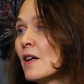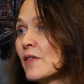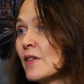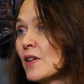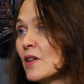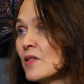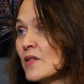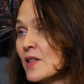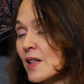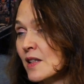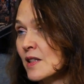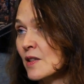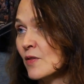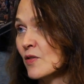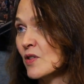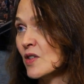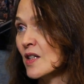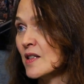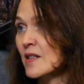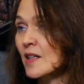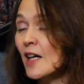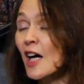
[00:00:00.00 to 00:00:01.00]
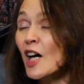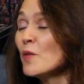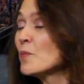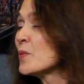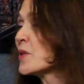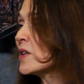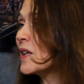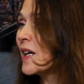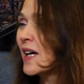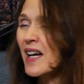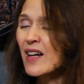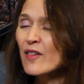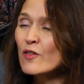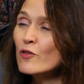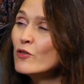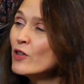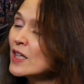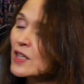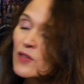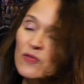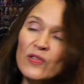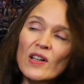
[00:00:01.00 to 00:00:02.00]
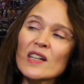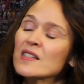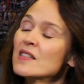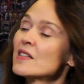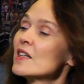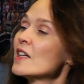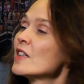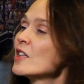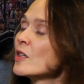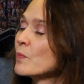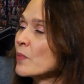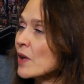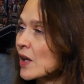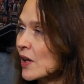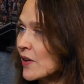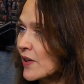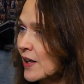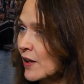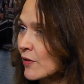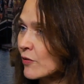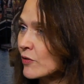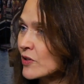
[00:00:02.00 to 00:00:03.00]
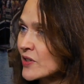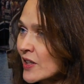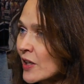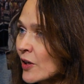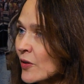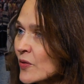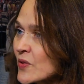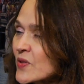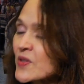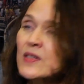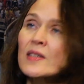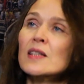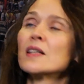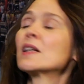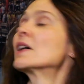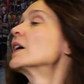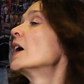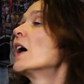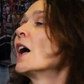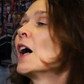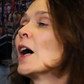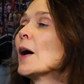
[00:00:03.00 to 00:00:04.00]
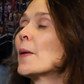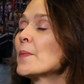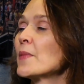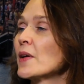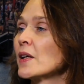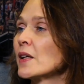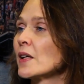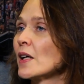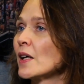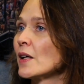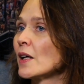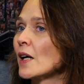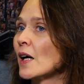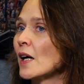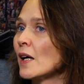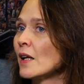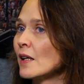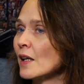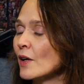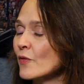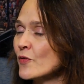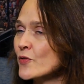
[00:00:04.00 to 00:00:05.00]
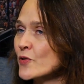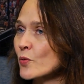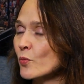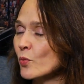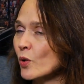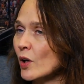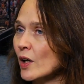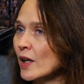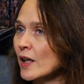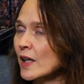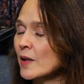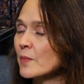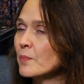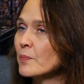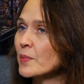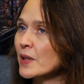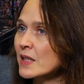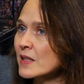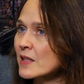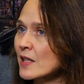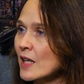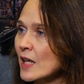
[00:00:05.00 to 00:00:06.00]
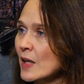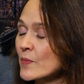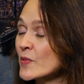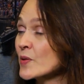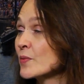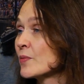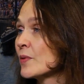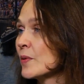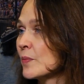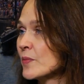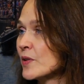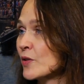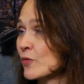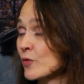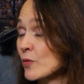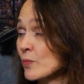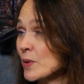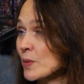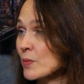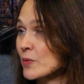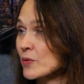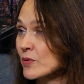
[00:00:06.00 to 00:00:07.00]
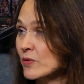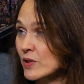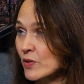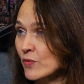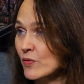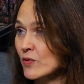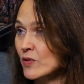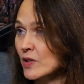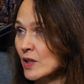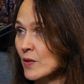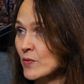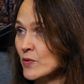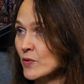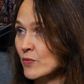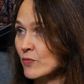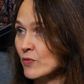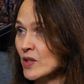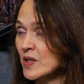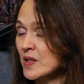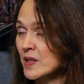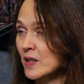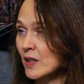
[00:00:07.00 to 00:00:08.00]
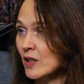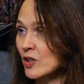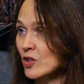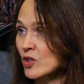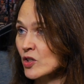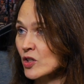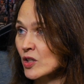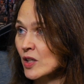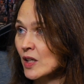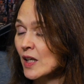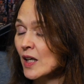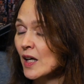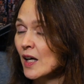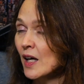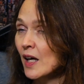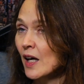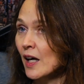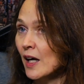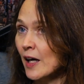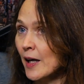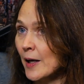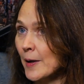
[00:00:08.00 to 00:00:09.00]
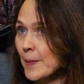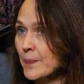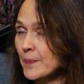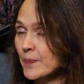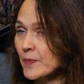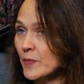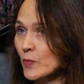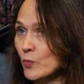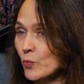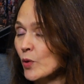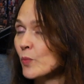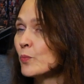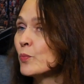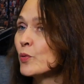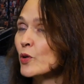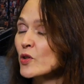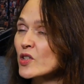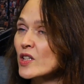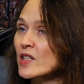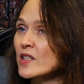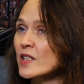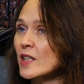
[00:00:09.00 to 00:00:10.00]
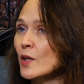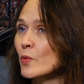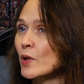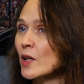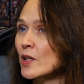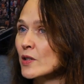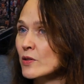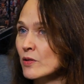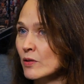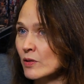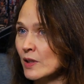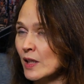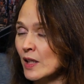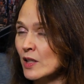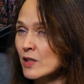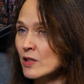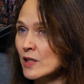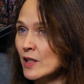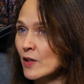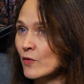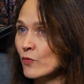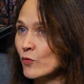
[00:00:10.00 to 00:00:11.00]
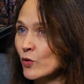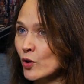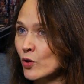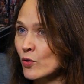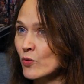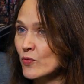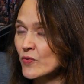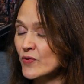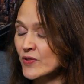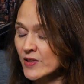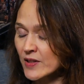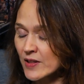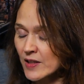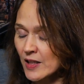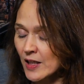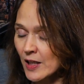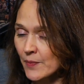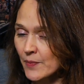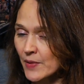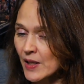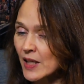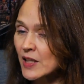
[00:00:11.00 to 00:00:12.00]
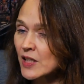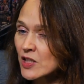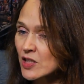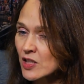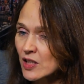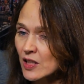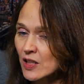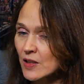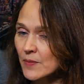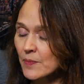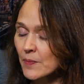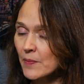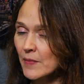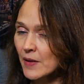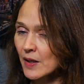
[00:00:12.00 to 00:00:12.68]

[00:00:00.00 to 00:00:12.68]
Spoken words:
those activities. I'd be really fascinated by their results, and I love to work in big teams where different people do different types of research. One project I worked on actually involved energy